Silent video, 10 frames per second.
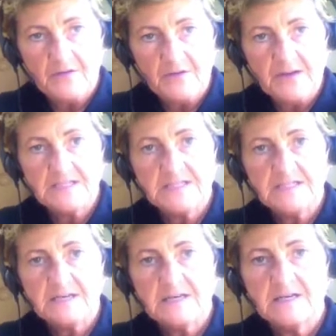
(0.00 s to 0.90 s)
affected
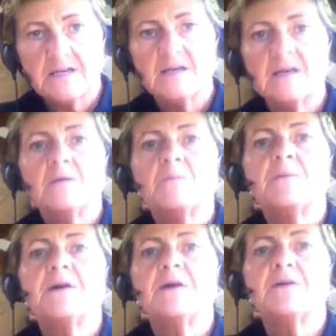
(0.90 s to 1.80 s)
side,
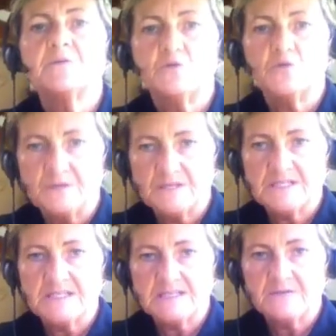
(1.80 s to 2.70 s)
paired with
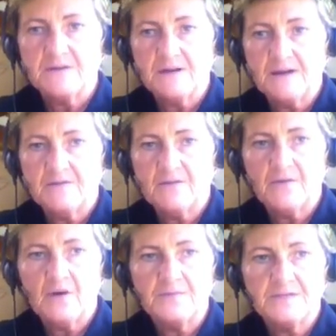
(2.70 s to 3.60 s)
UB65 on
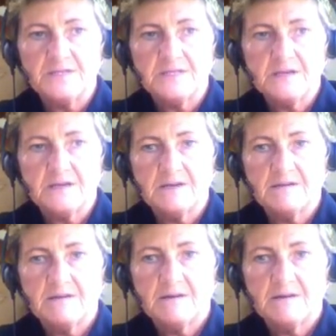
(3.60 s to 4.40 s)
the opposite side.